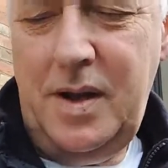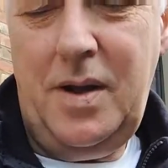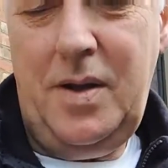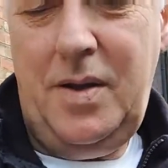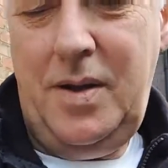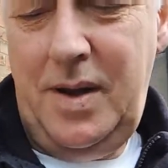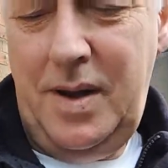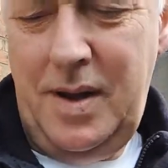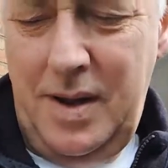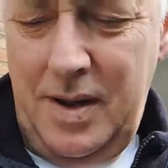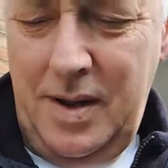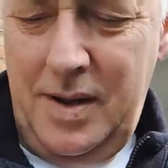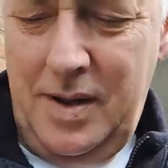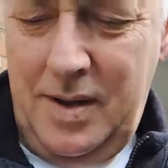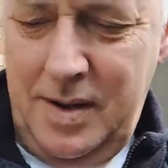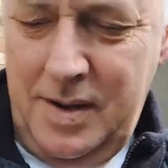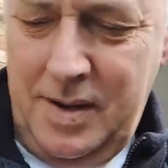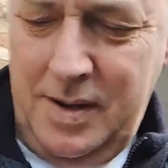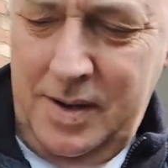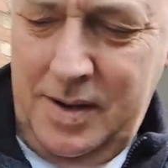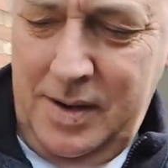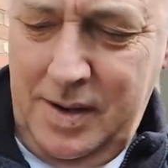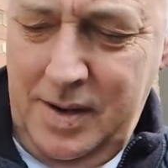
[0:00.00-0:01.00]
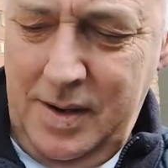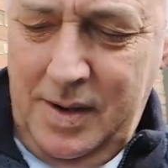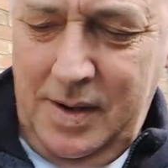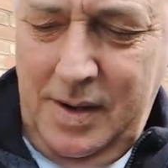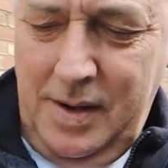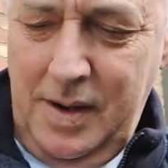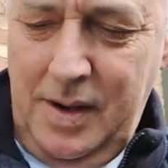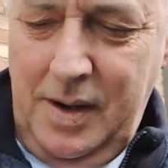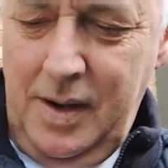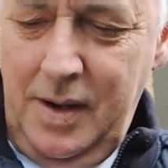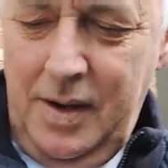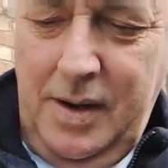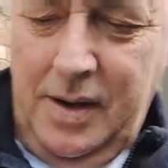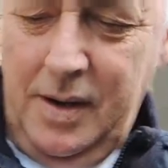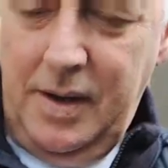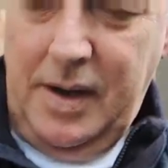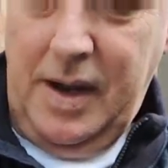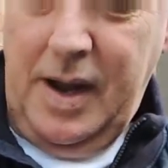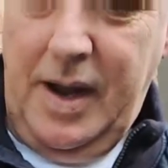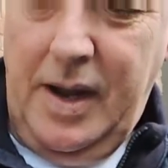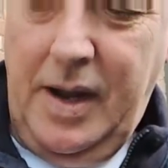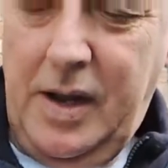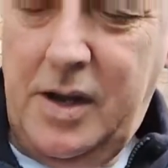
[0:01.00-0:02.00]
Oh yeah.
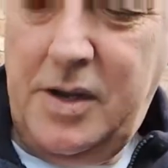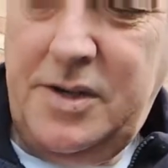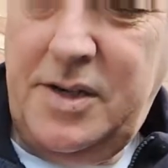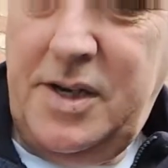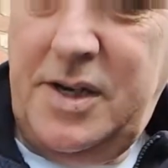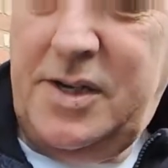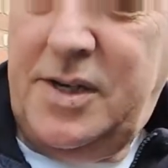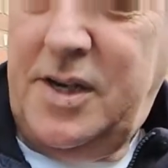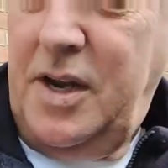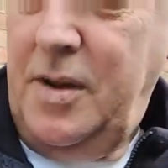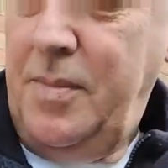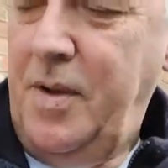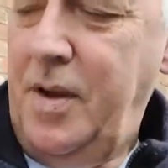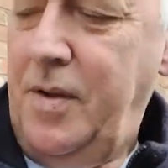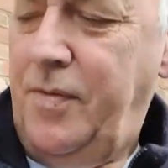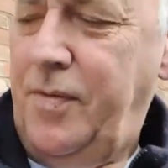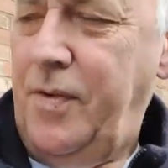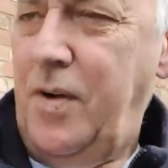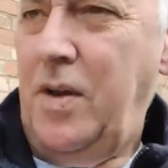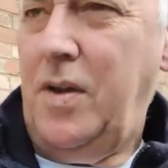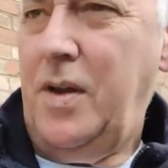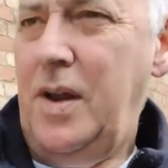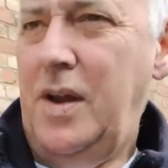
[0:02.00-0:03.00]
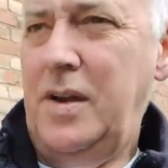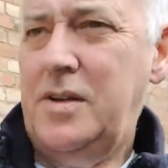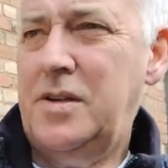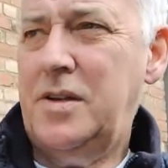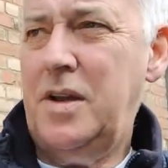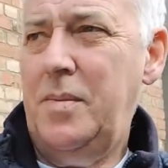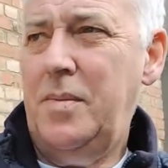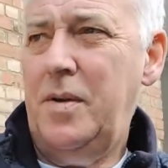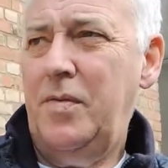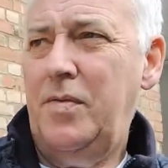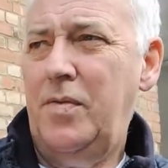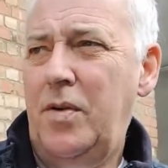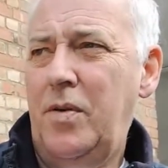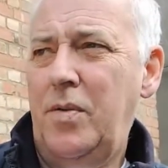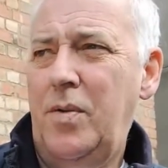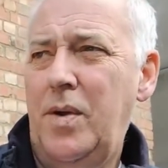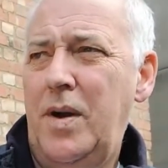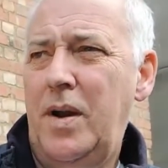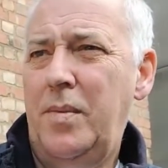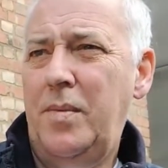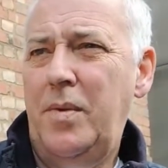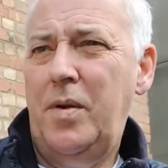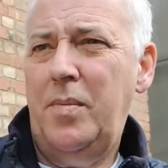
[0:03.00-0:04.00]
Yeah, because he see me through
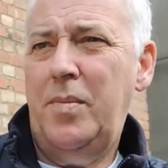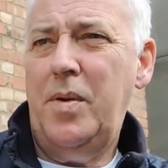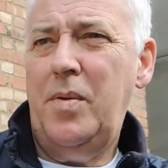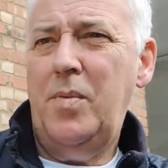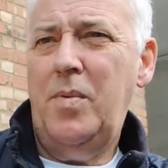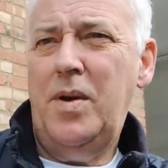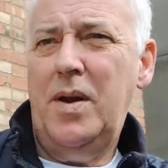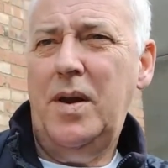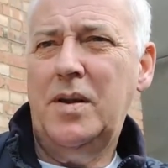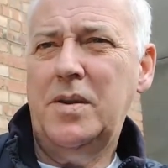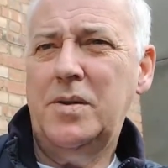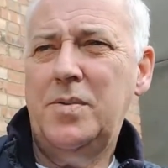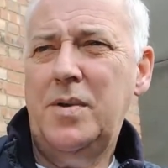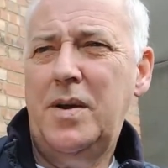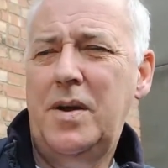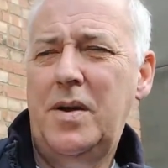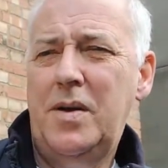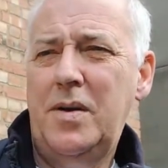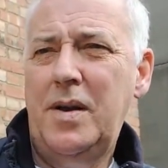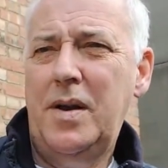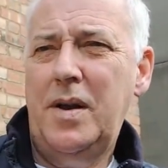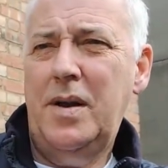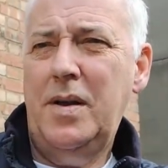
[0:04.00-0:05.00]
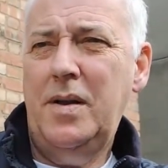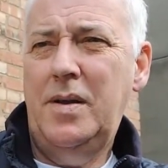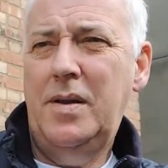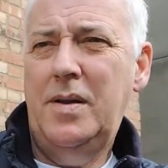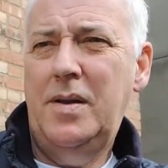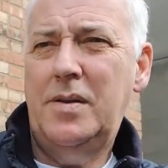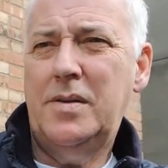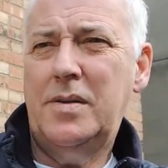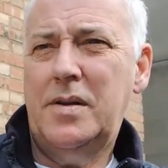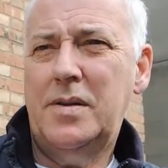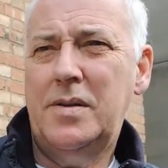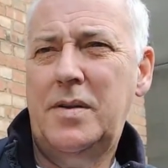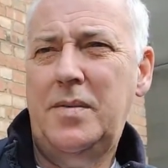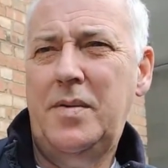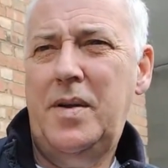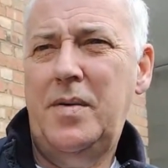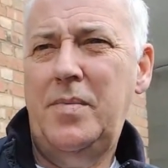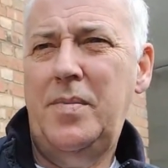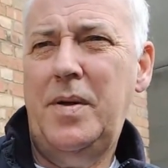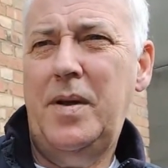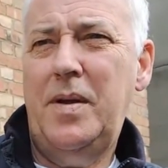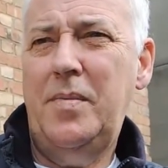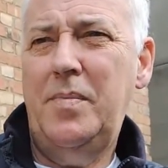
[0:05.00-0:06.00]
when I'm not been well as well, you know. Because I've
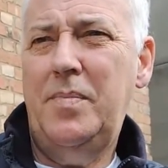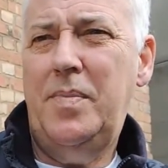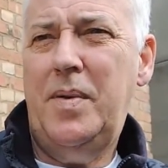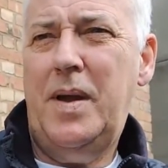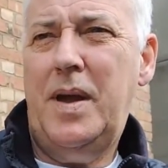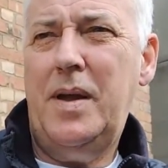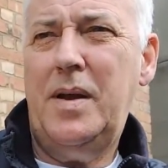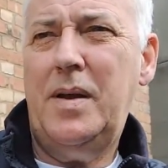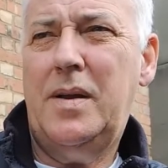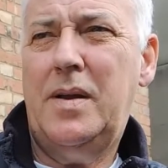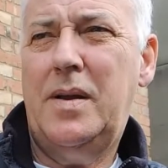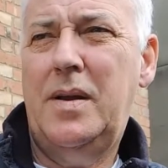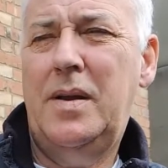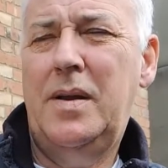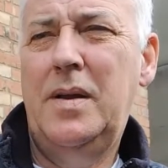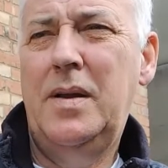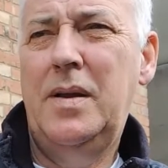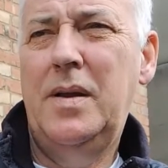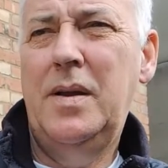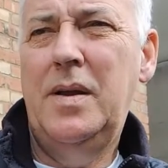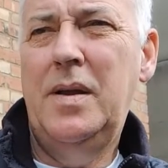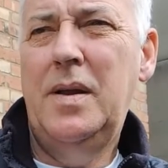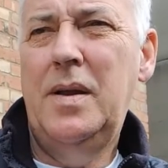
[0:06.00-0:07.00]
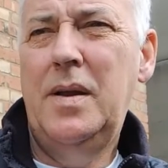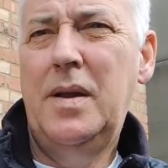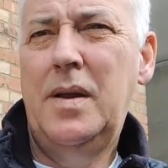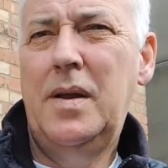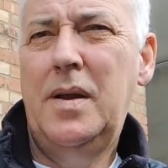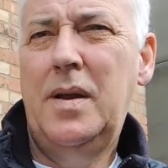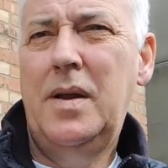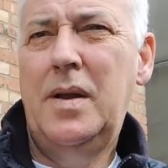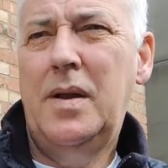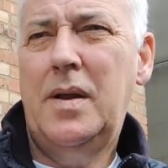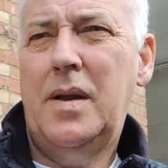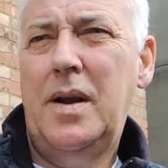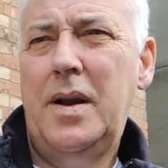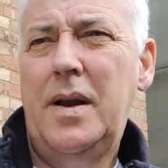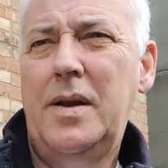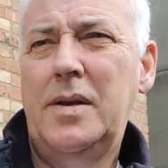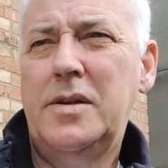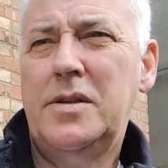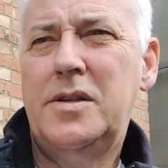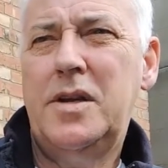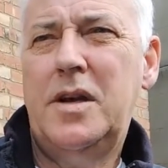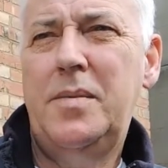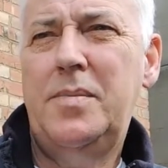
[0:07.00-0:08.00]
only been back clean
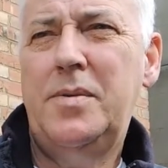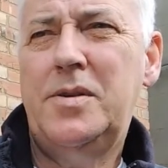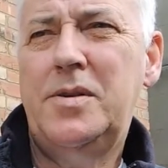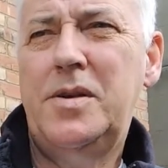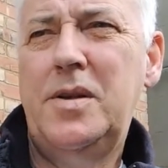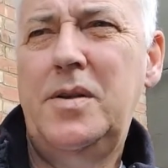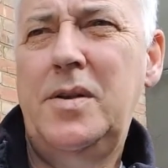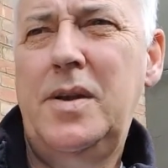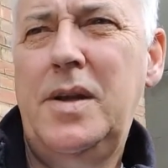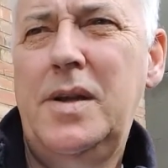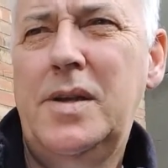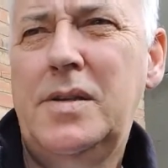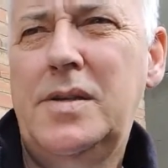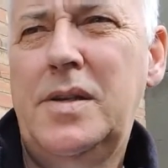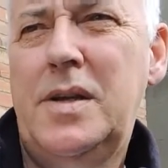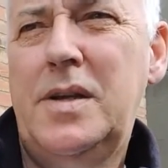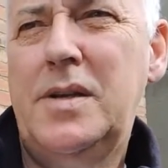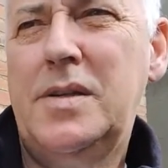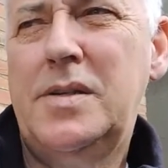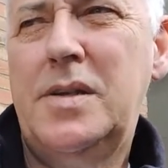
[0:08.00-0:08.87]
and sober 2 years now.